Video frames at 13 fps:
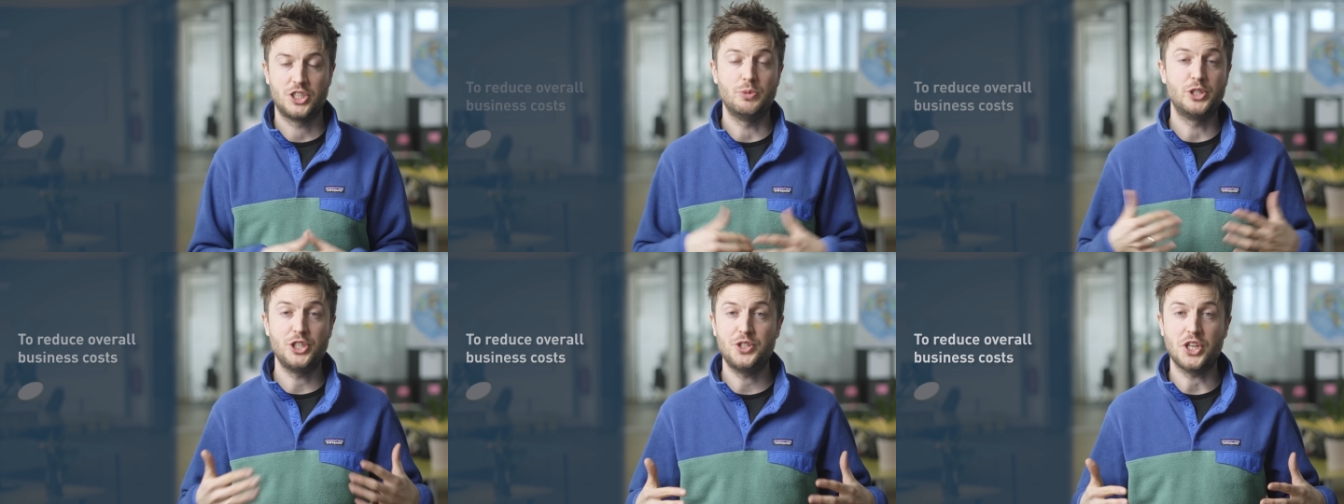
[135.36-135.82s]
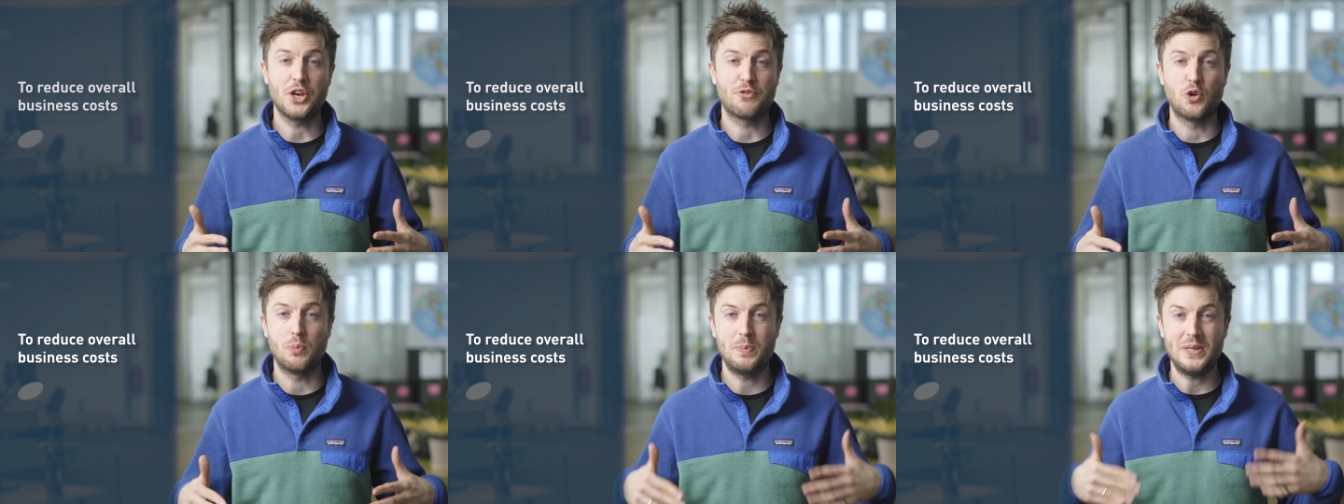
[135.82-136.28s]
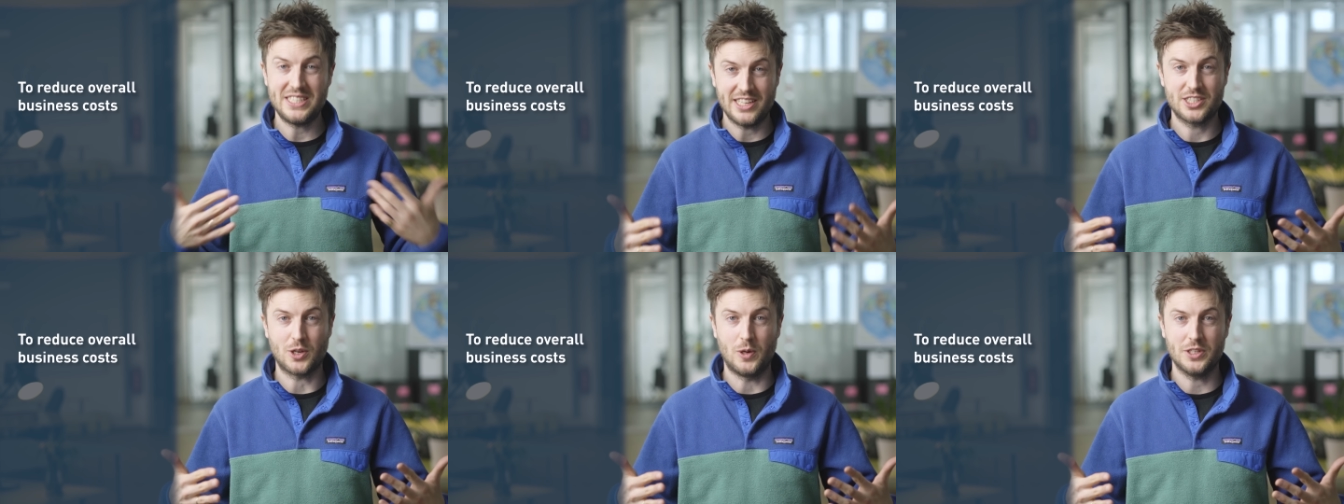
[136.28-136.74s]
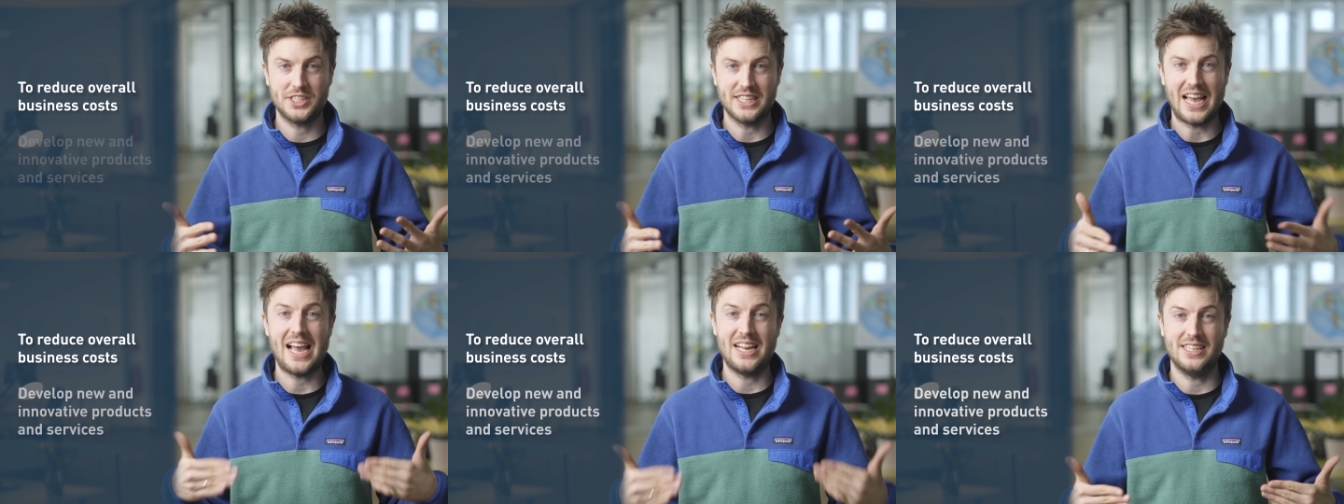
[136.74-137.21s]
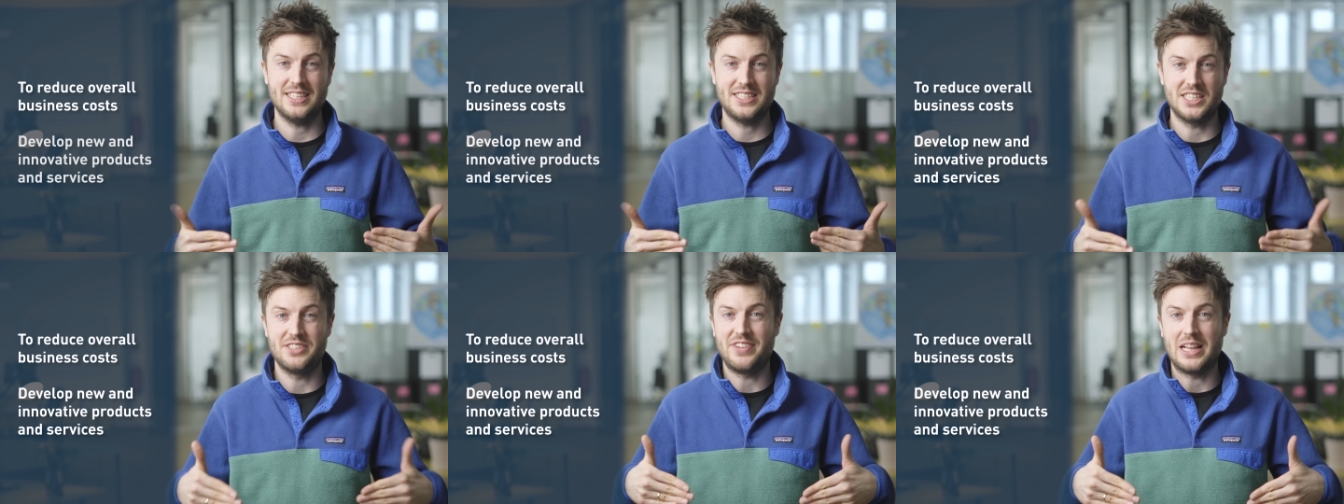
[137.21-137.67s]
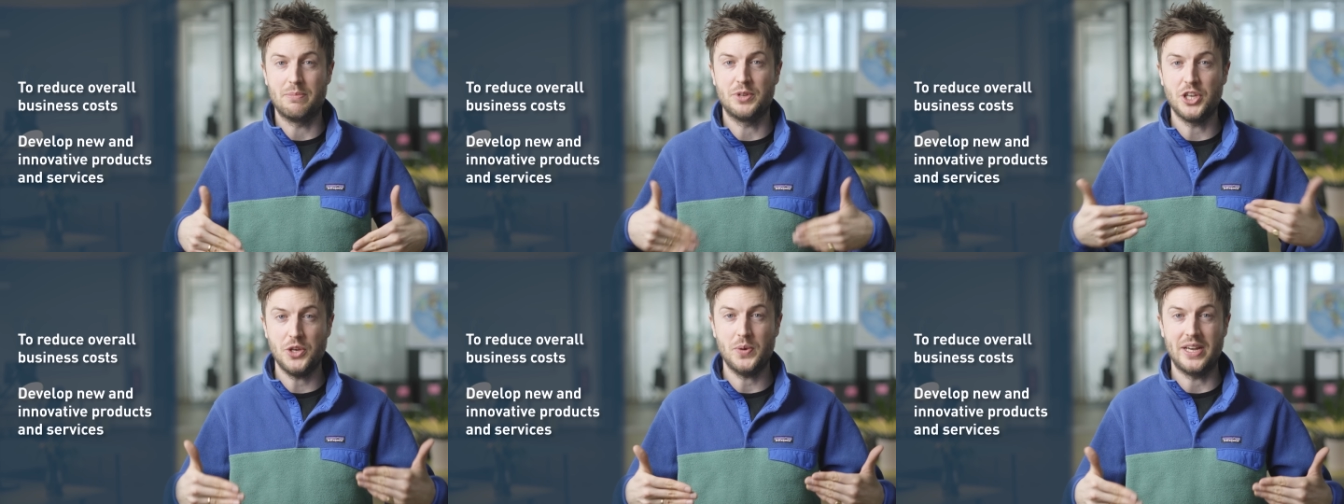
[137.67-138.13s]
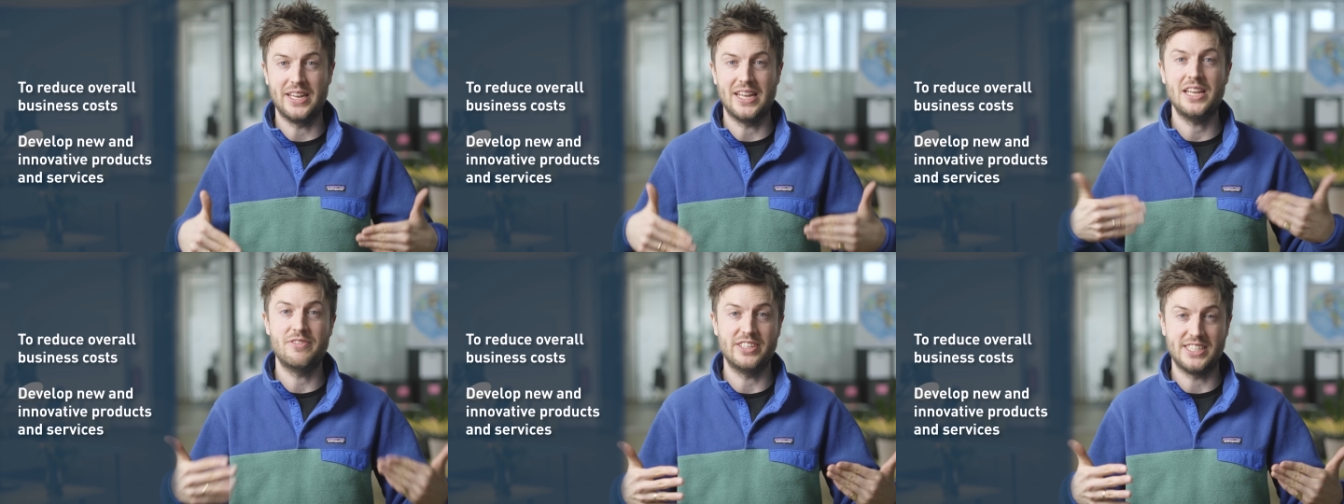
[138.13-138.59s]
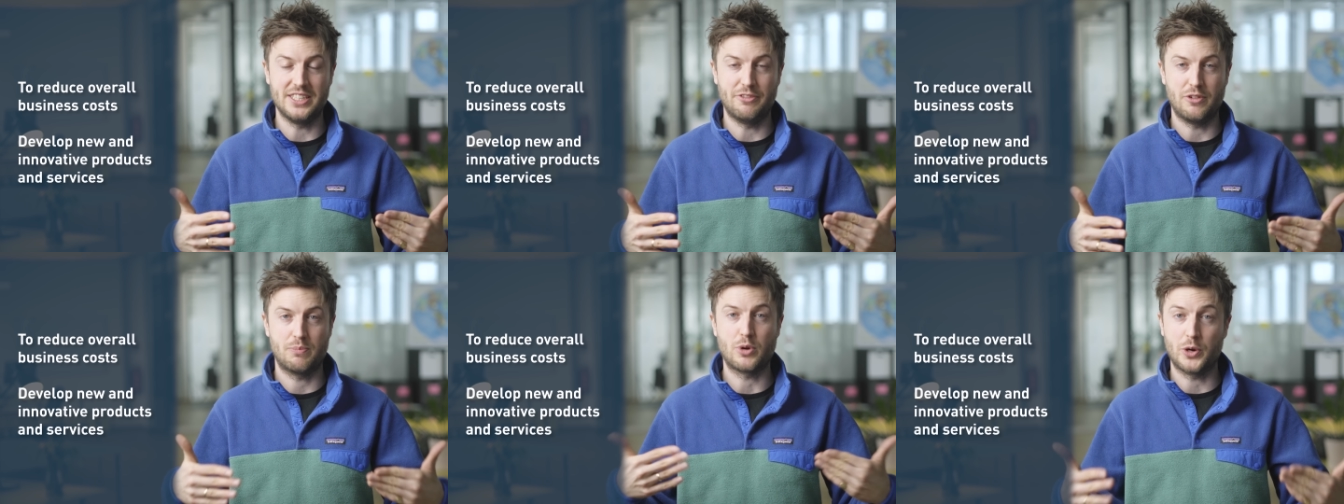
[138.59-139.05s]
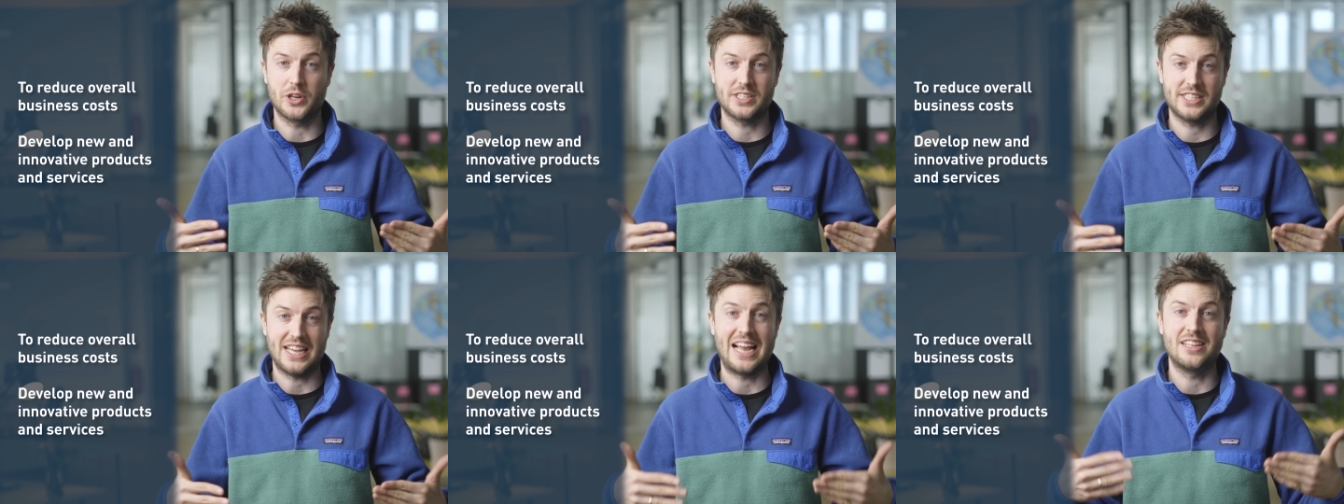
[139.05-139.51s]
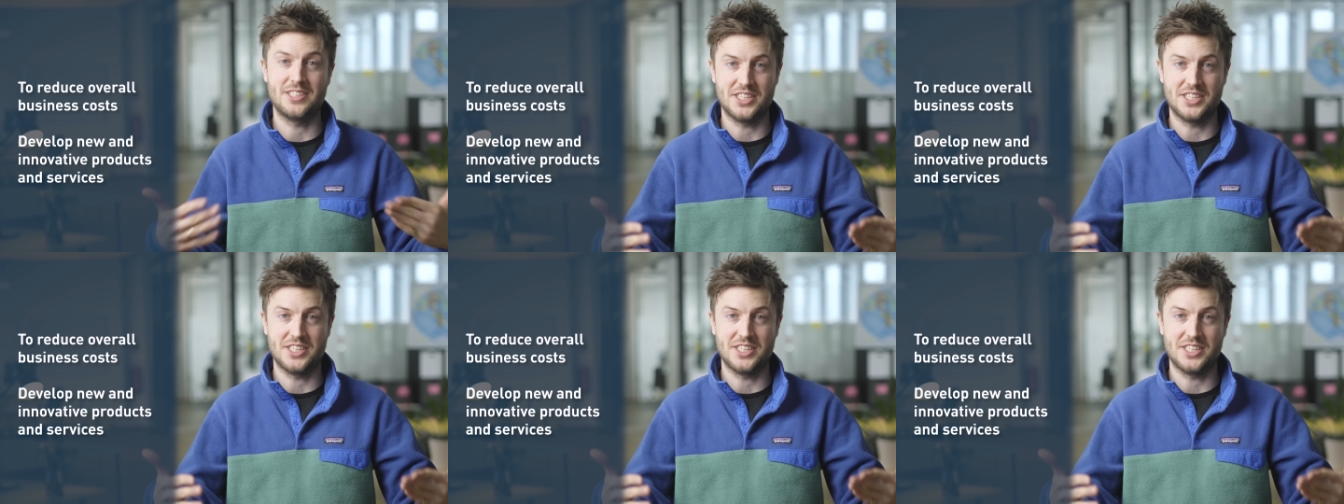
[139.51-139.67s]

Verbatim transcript: to reduce overall business costs, and to develop new and innovative products and